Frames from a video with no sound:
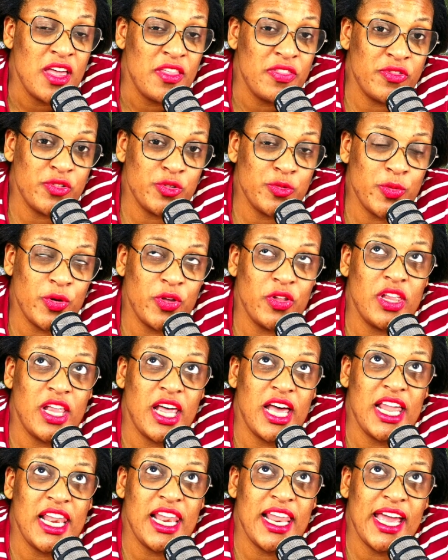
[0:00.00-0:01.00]
Football,
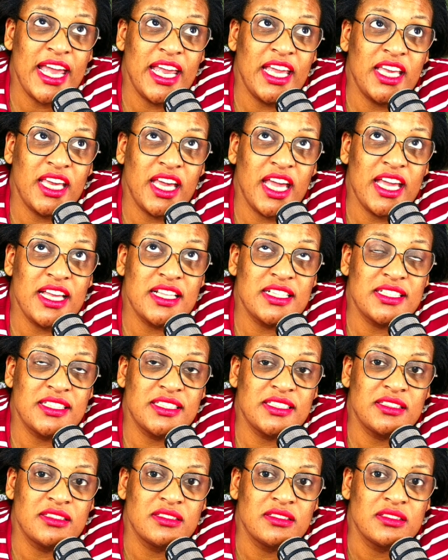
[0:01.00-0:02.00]
like,
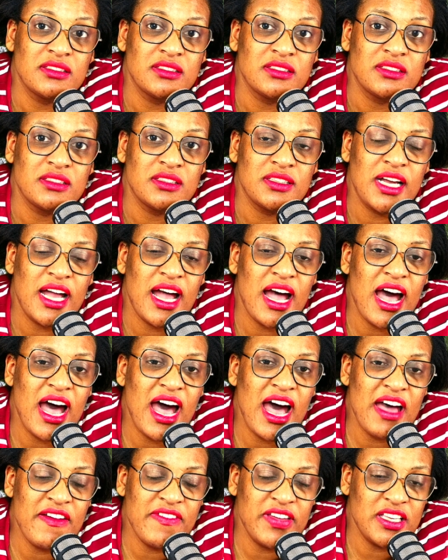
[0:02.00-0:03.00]
it's
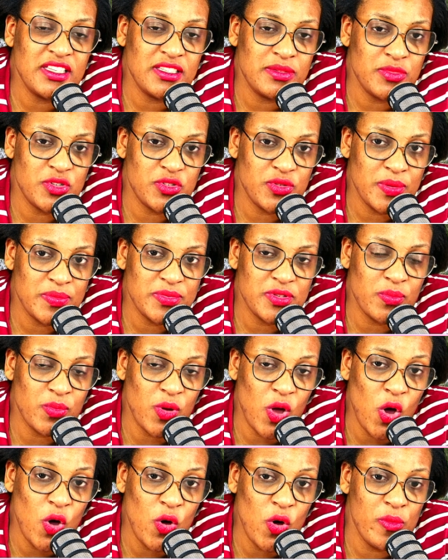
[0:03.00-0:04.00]
having some dream, some
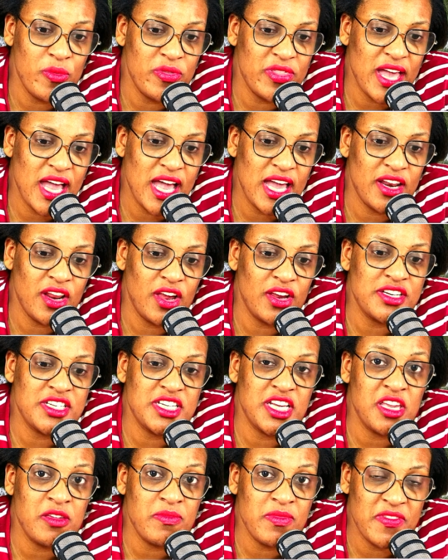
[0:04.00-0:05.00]
hope that a
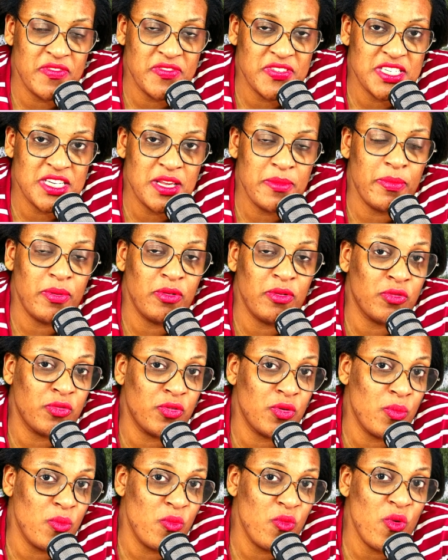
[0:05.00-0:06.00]
team, if she
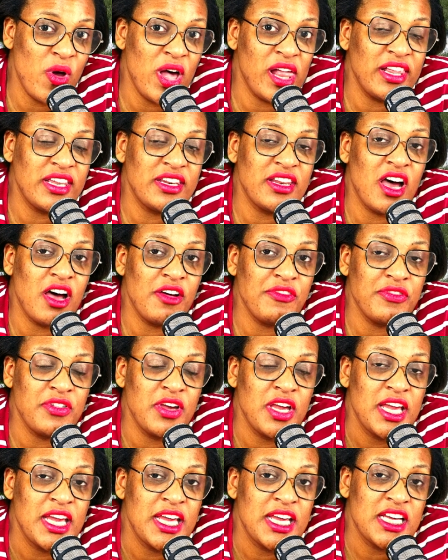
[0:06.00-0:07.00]
perform well enough,
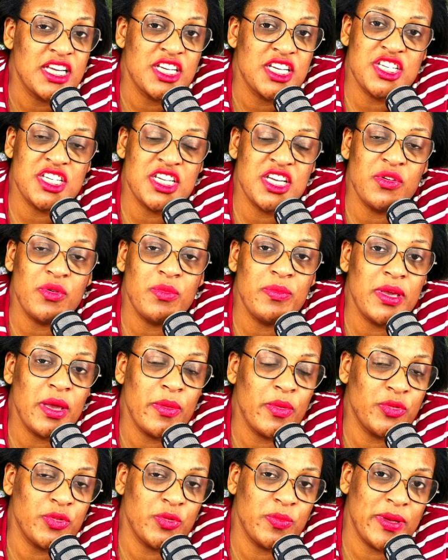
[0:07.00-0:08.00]
she will be
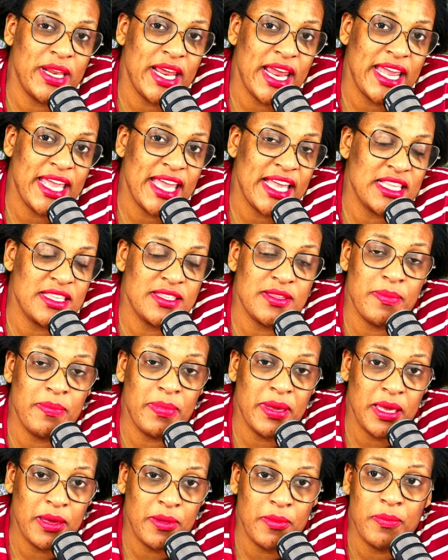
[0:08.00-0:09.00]
able to play against the
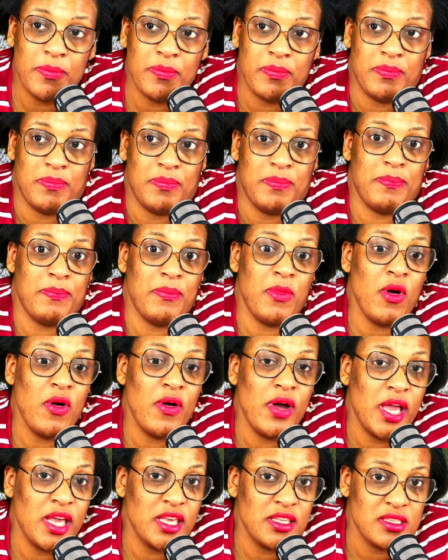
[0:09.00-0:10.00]
big
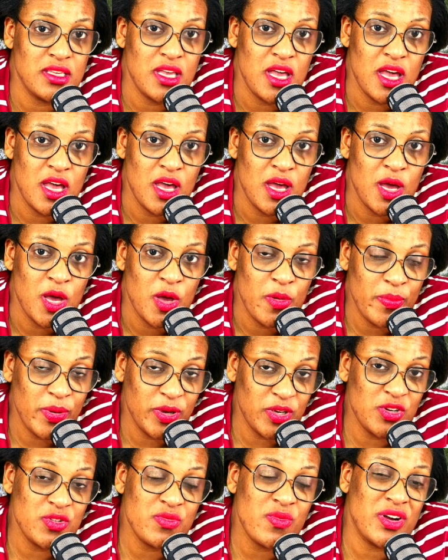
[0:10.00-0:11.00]
boys. But
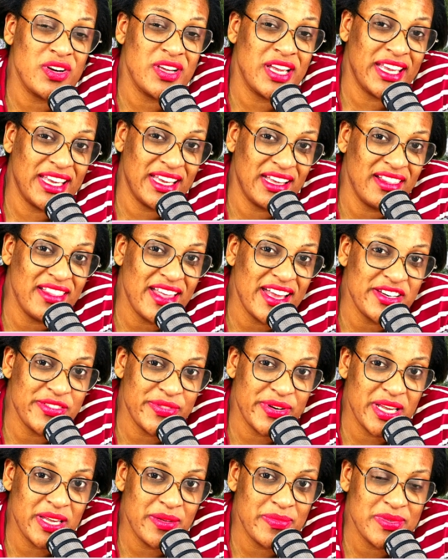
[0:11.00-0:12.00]
you want to kill that
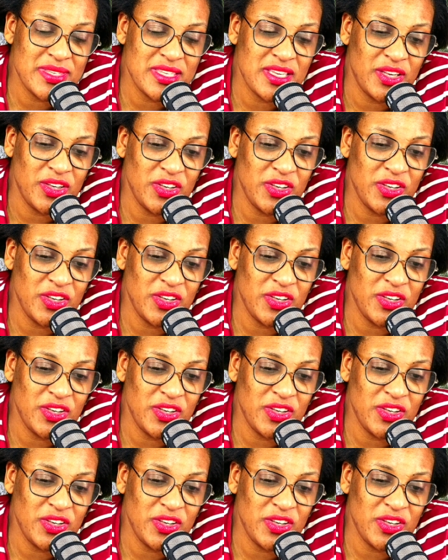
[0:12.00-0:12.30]
dreams?